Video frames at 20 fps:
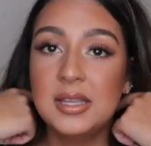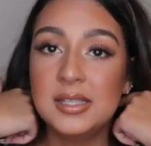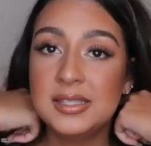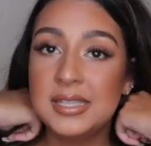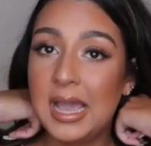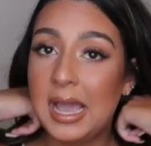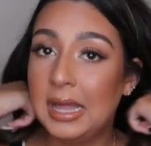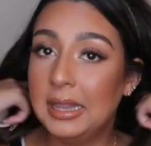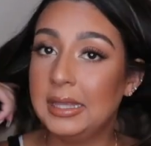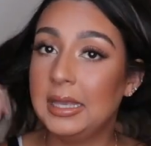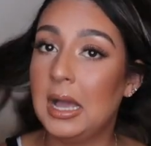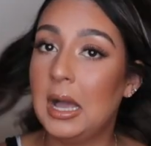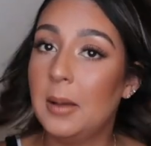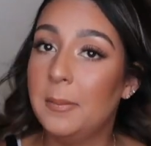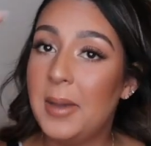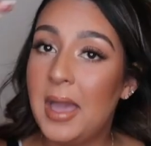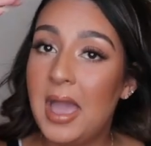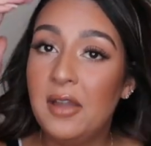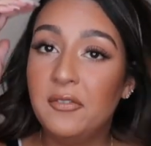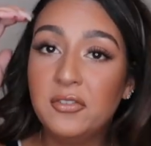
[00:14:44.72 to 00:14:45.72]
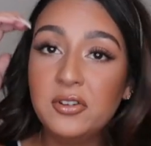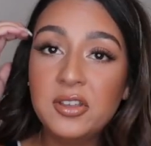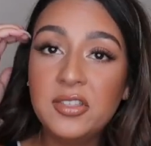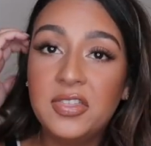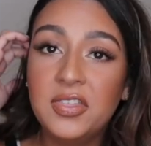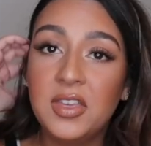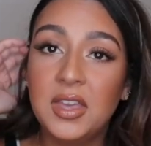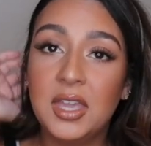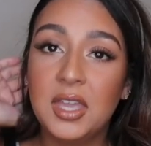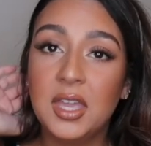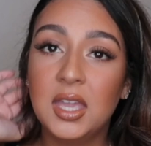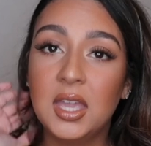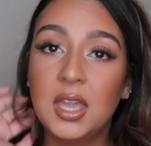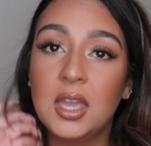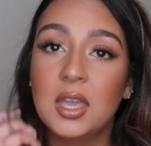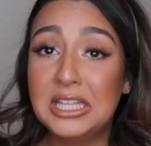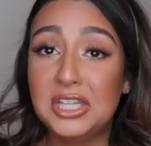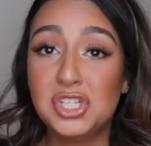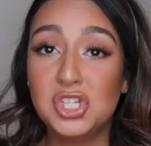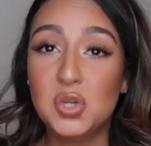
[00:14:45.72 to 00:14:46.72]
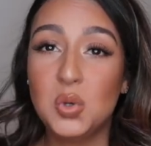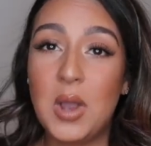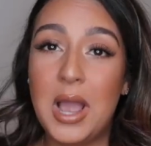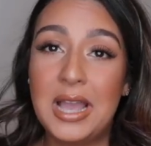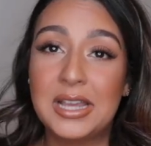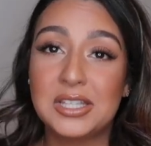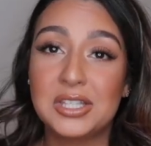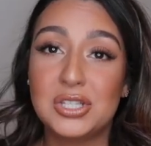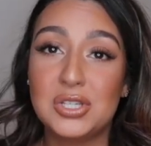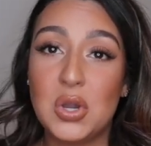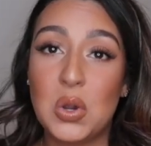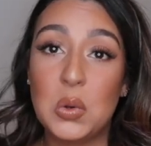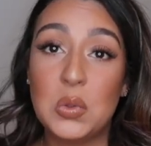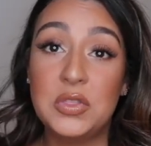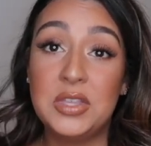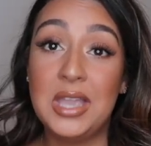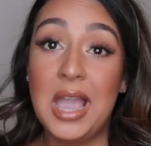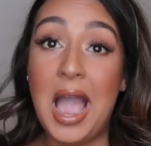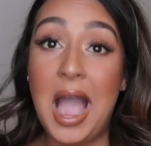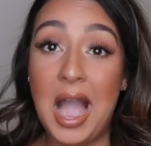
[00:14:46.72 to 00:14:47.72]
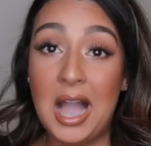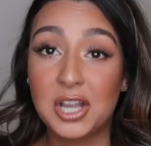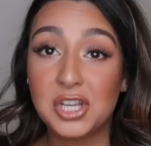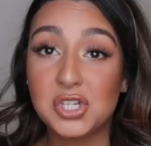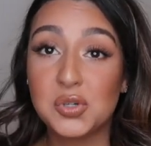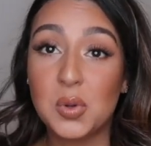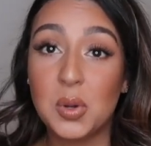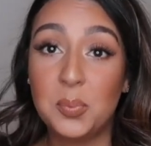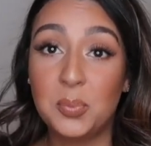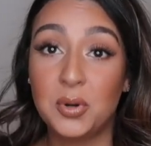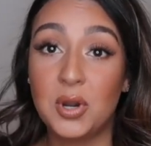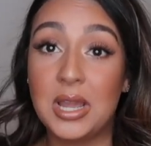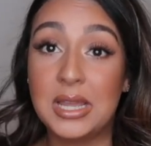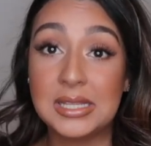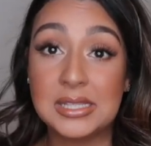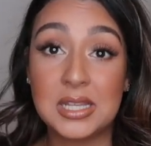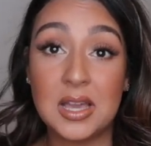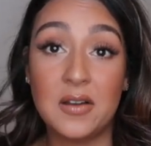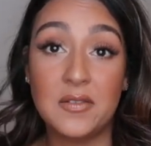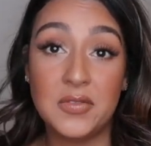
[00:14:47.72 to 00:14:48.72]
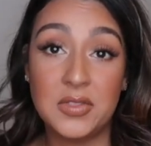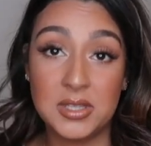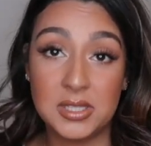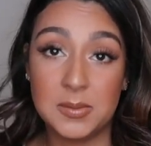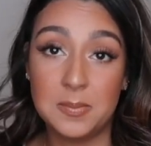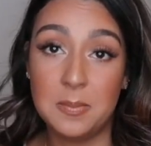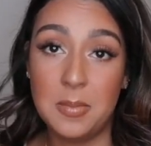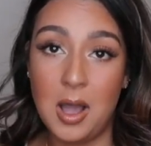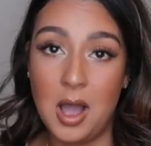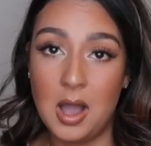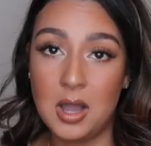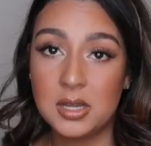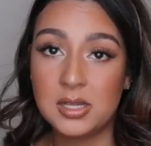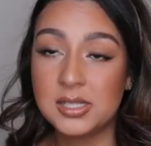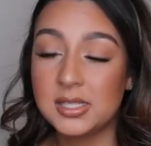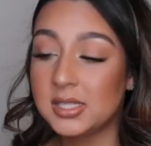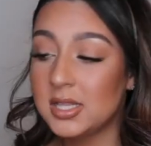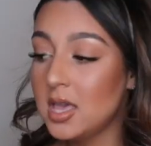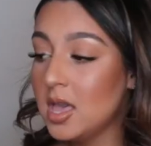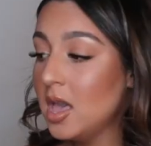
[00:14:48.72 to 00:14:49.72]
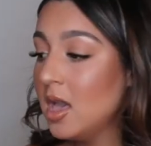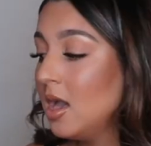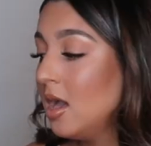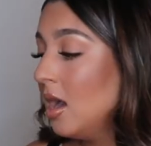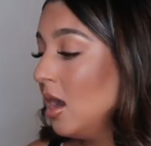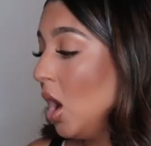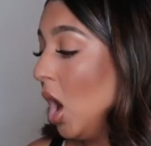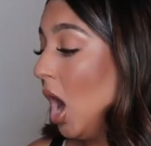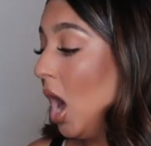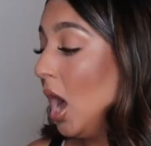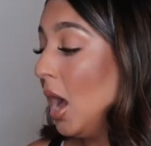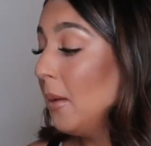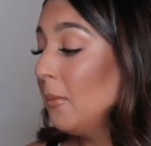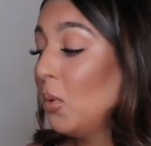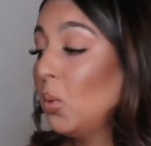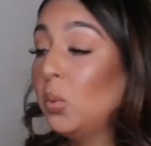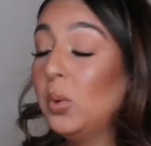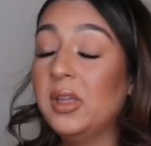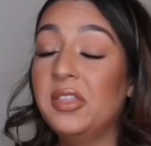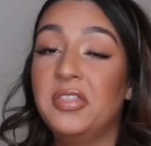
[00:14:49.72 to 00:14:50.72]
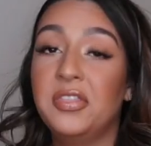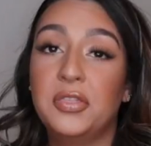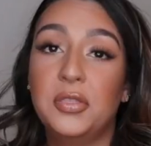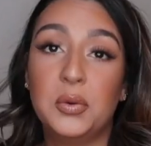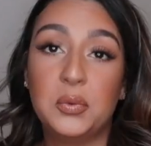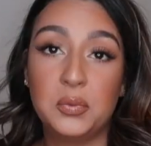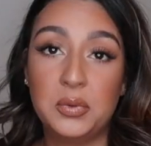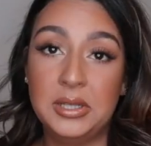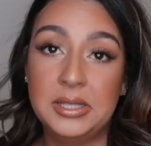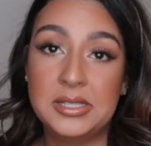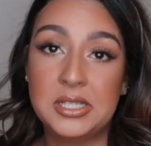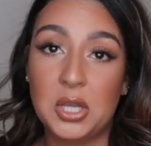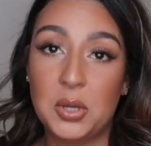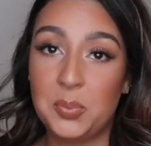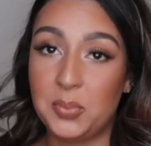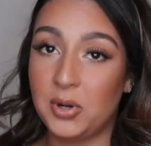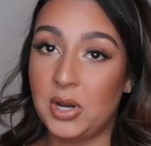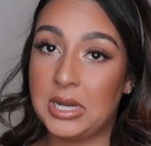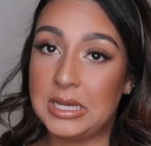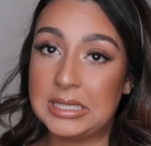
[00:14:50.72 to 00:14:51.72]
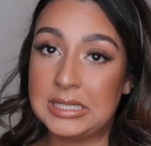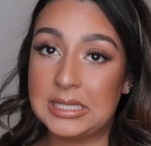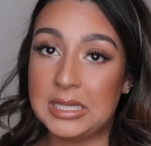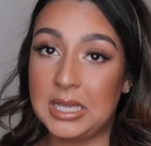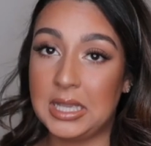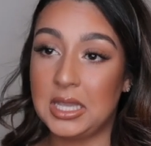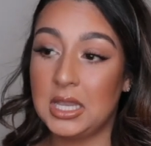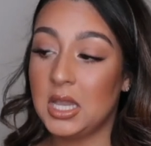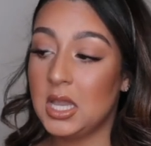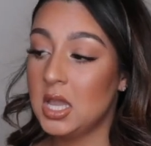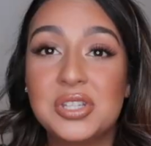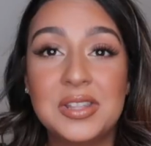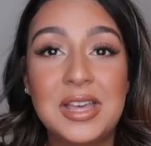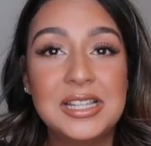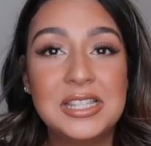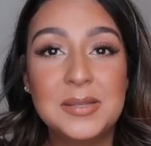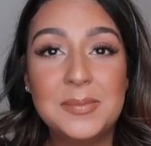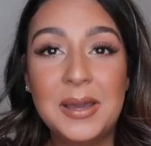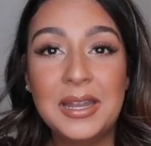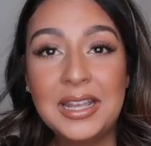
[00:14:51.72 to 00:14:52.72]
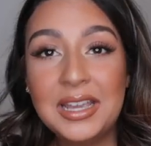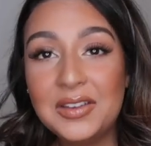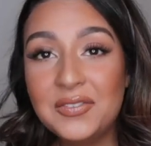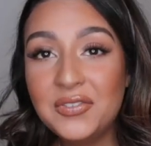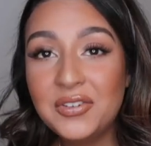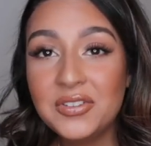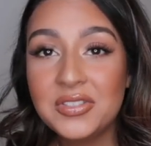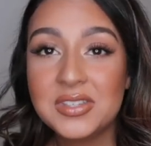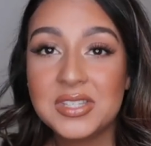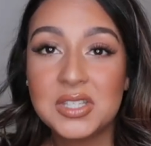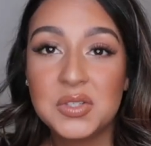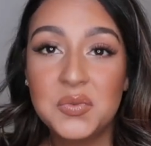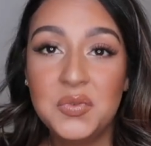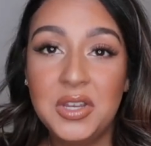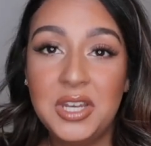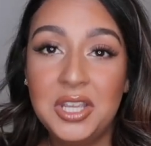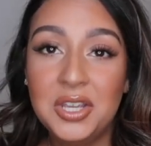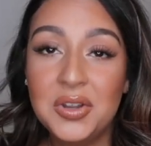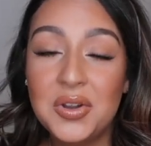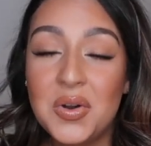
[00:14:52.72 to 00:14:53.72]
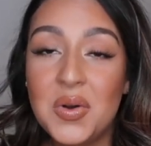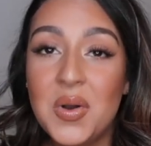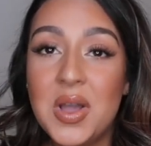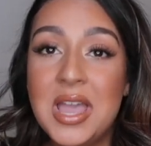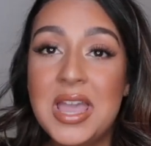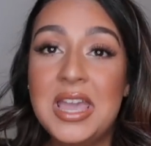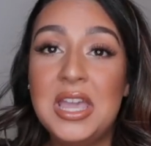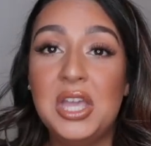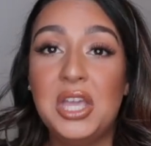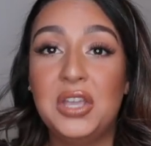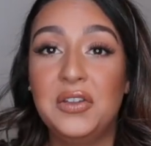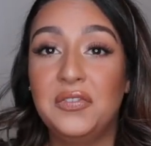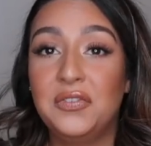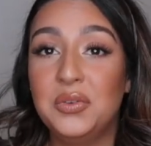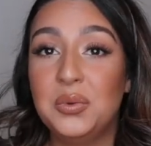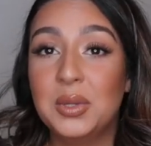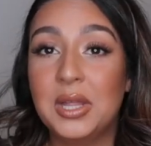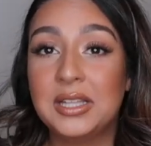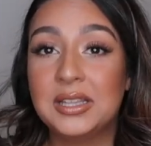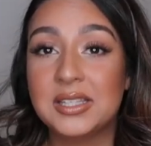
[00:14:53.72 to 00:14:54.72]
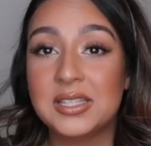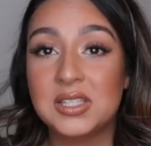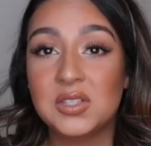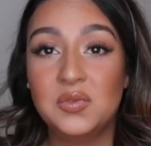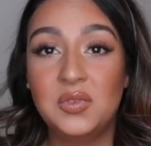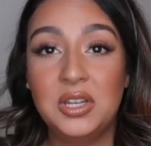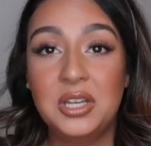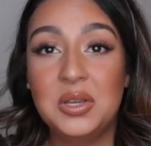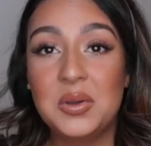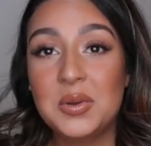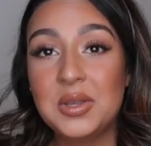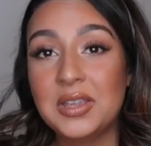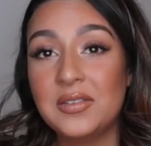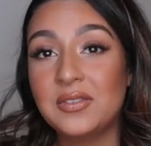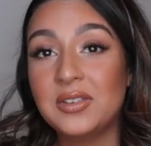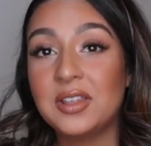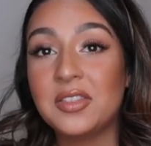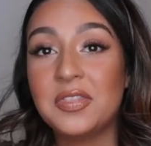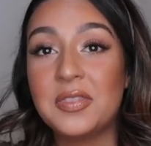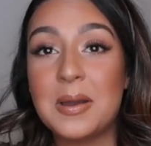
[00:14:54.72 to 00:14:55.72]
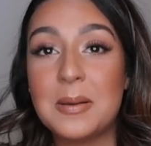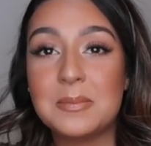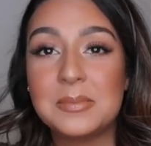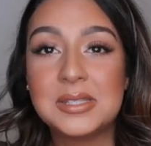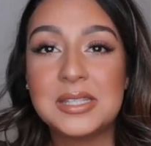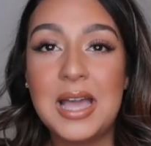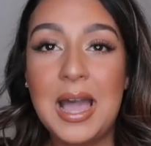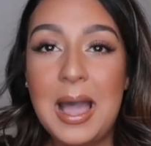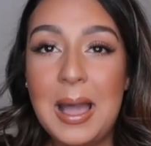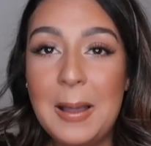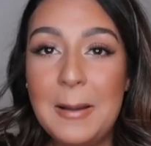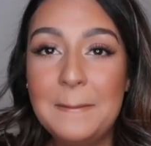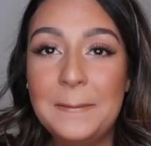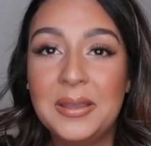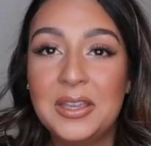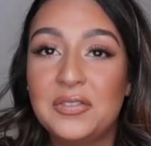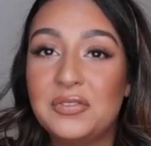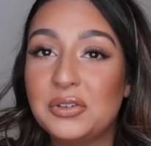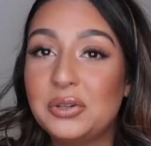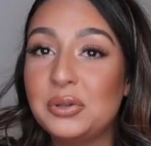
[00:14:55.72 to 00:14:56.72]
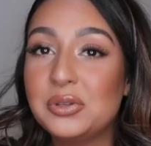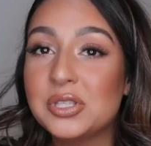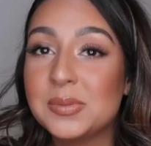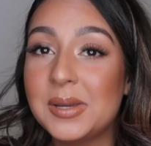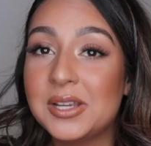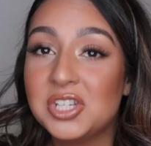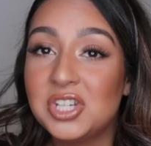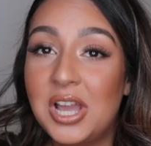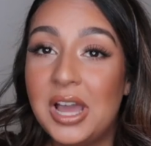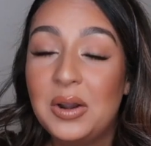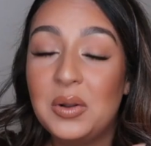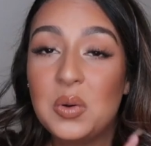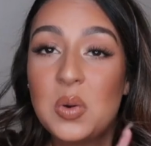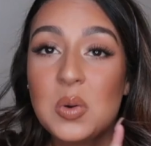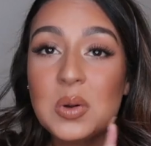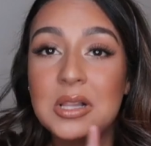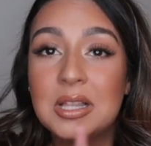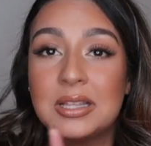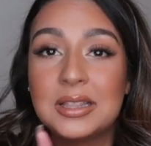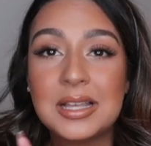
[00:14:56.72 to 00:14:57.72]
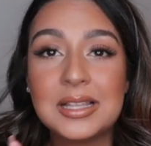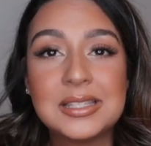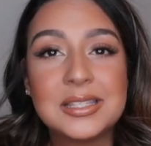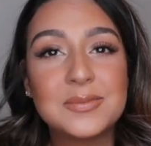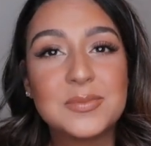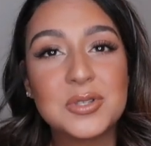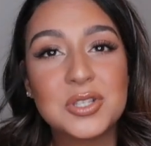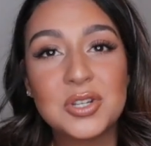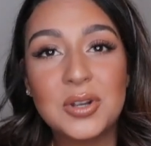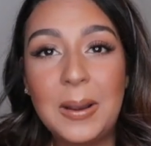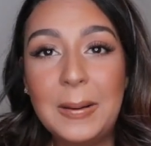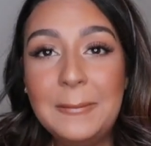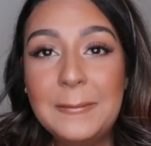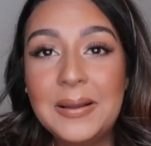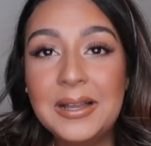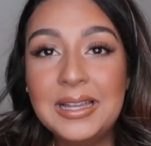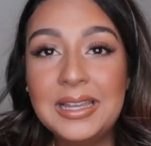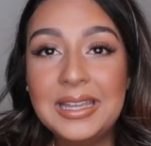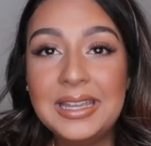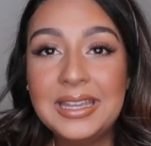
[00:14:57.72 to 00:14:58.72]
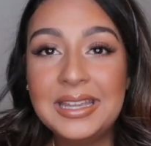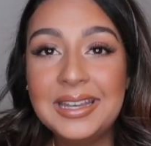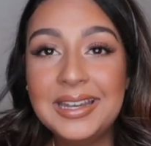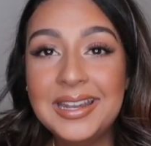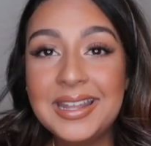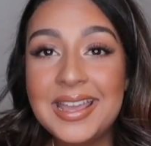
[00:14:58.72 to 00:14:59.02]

tally up everything and let you guys know the actual price of this box with the retail pricing. So that's about it for this video. If you like this video, give it a thumbs up. If you're new to my channel, go click that subscribe button